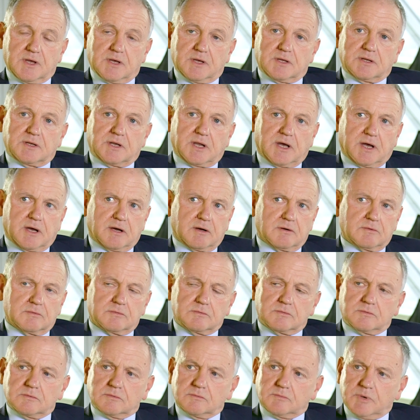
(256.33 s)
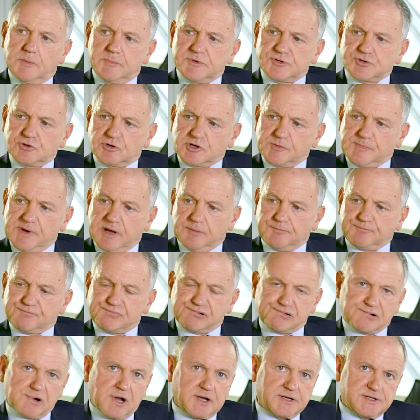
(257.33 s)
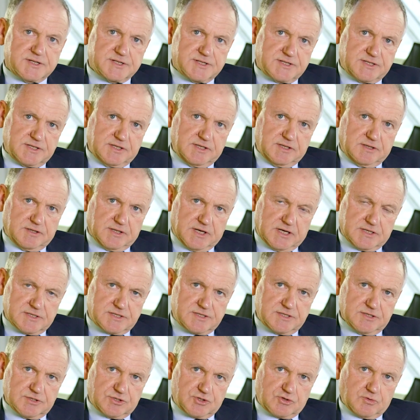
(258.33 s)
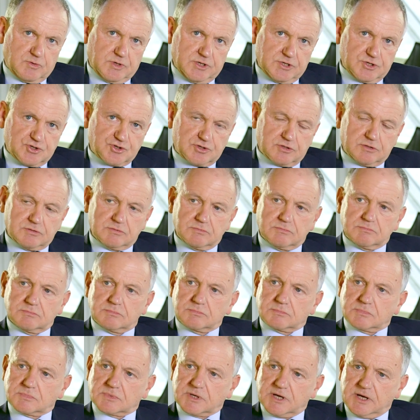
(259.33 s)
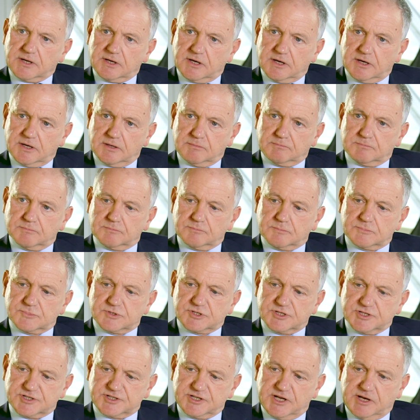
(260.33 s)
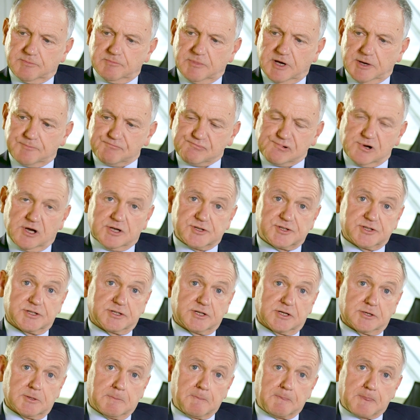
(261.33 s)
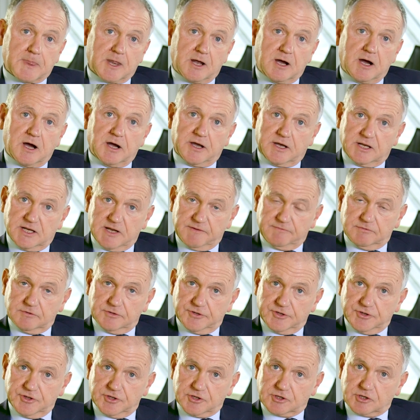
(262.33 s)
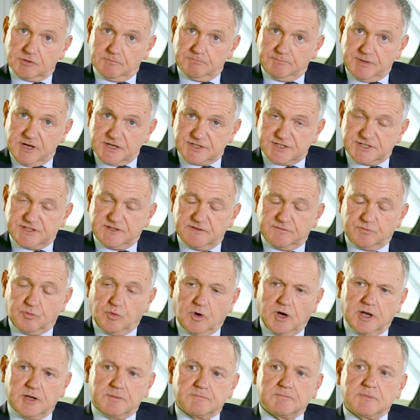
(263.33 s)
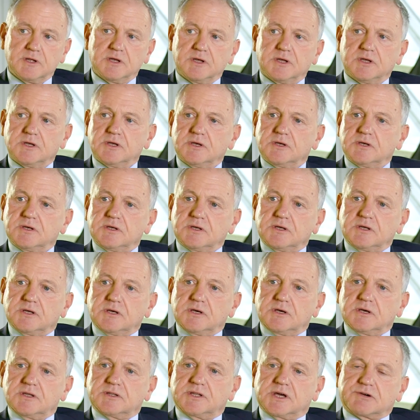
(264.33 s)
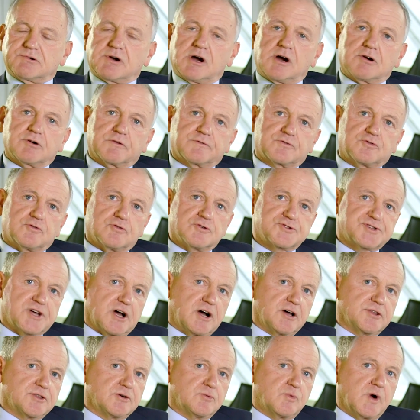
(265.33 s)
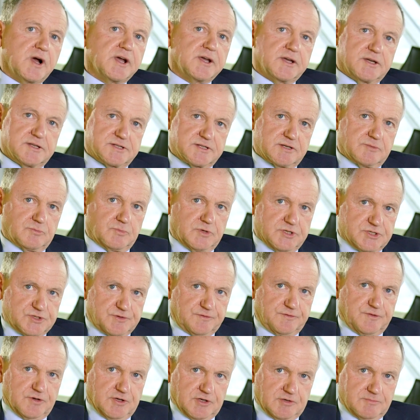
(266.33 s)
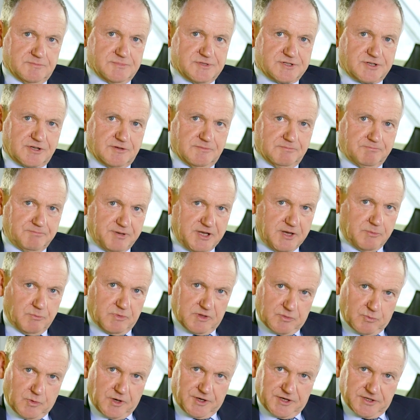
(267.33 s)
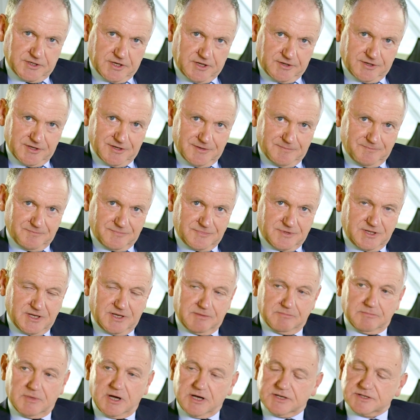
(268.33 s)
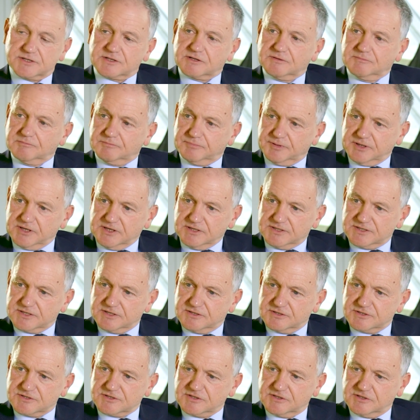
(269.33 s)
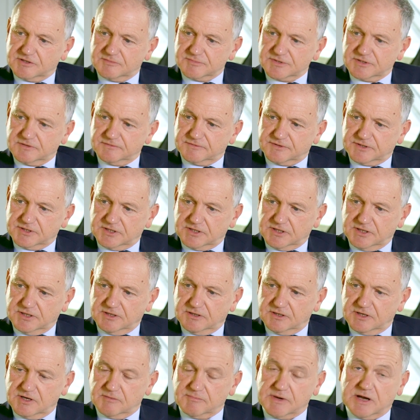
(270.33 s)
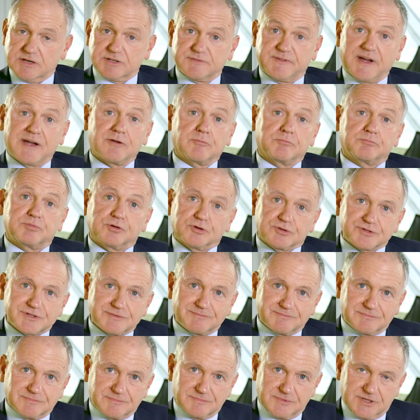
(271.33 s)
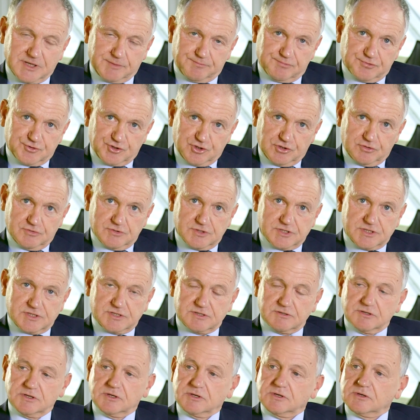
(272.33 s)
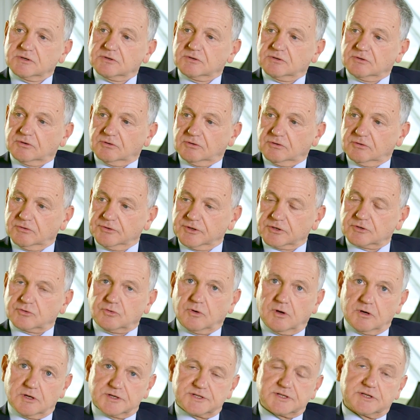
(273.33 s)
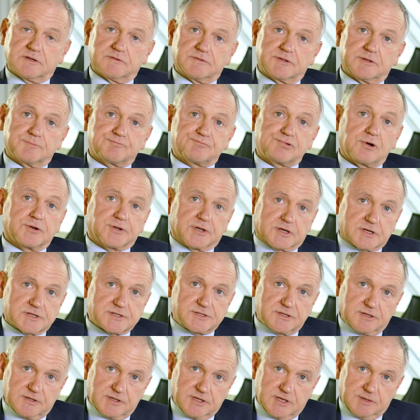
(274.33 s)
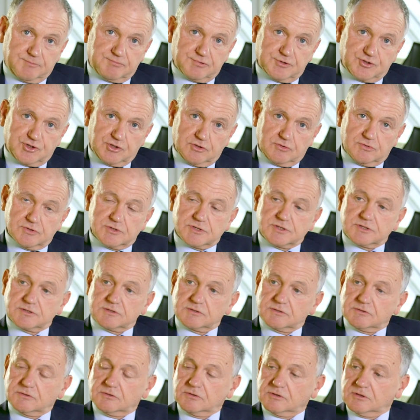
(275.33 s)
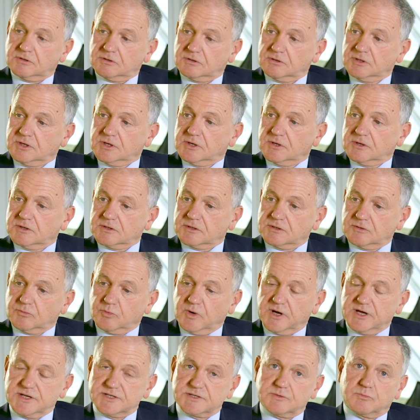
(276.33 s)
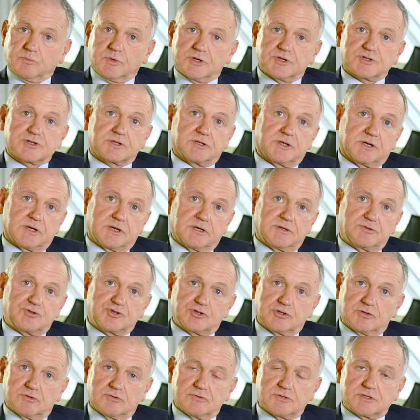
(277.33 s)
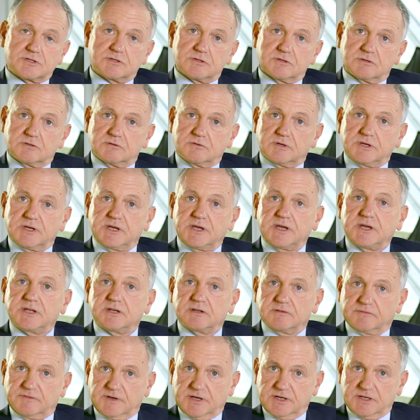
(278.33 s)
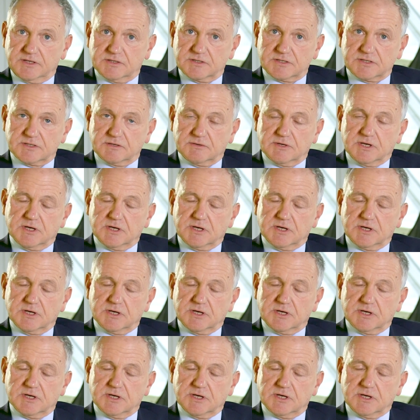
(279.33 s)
Now, when we talk about price in that situation, can I sustain my price at a higher level than the competitive one? There are, of course, other ways in which firms compete with one another. They might compete in terms of the amount of output they produce, or the quality of the products that they produce, or the ways in which they choose to innovate.